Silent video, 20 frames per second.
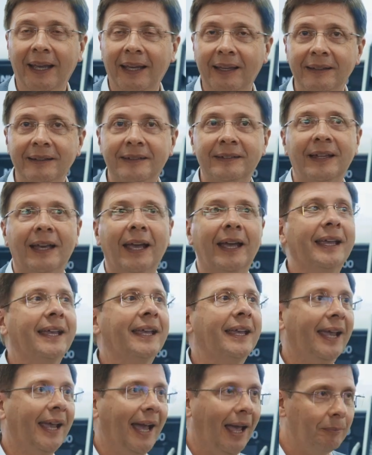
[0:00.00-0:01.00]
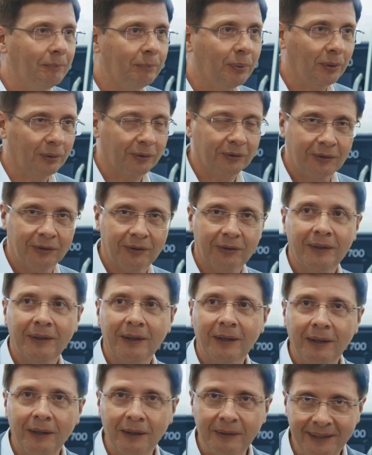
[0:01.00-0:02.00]
is a campus
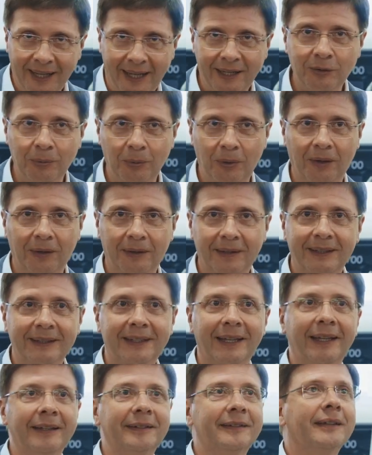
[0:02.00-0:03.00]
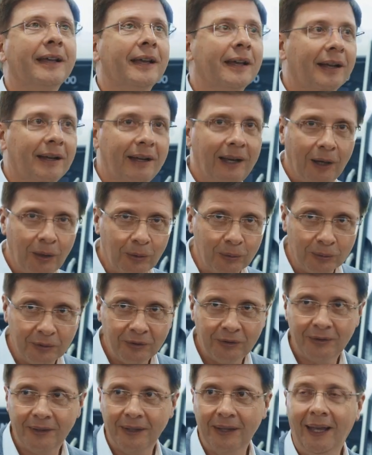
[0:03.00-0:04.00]
network. It is
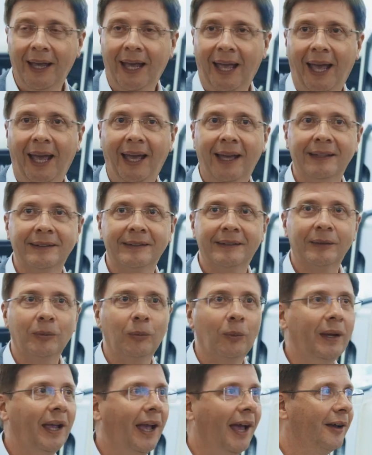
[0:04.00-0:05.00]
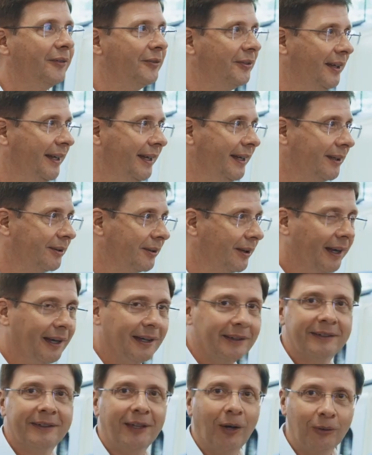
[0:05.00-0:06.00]
closed, And we have here
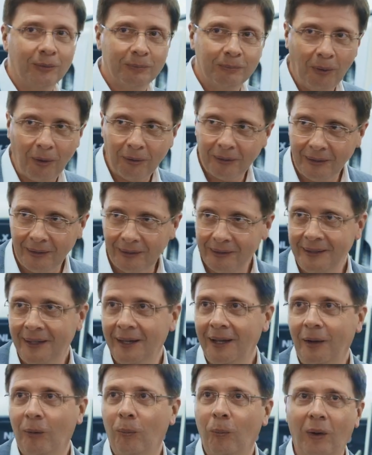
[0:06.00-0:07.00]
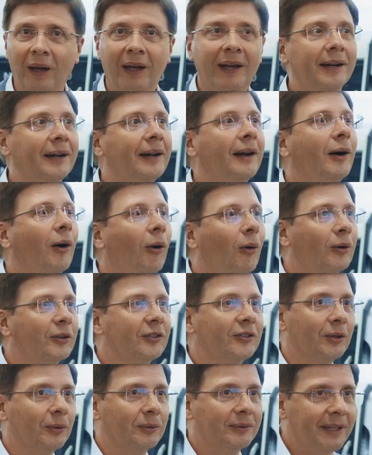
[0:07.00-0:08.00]
a zone model where
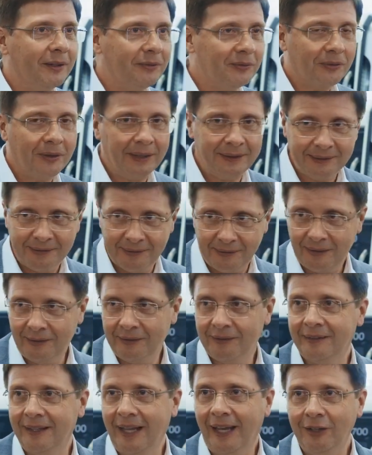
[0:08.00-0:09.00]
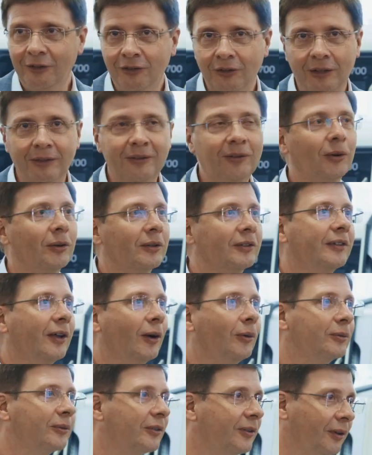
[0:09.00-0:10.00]
also different stages or
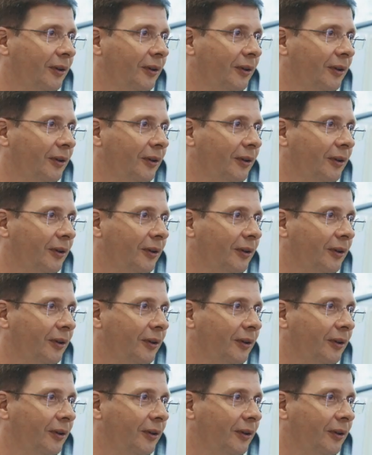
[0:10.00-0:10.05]
zones